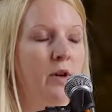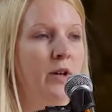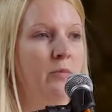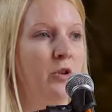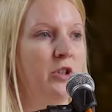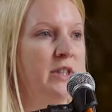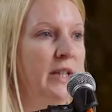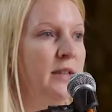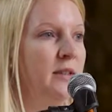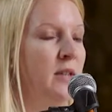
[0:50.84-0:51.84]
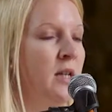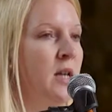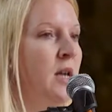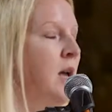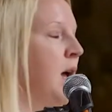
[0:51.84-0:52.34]
Welfare project is,
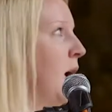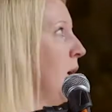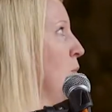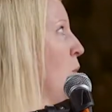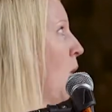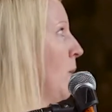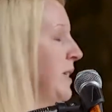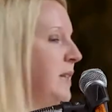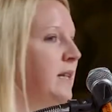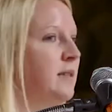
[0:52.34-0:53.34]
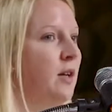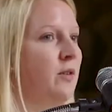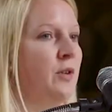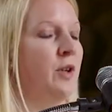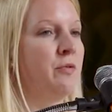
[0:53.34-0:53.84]
what we did
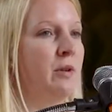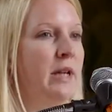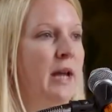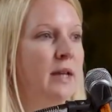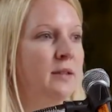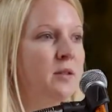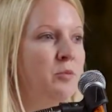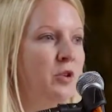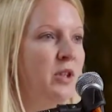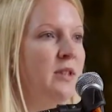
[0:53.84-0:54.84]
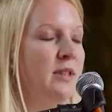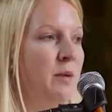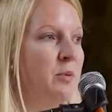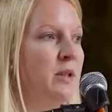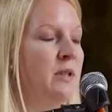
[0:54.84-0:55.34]
over the 3 years that the project has
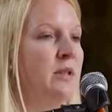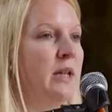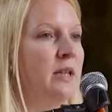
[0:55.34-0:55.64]
happened.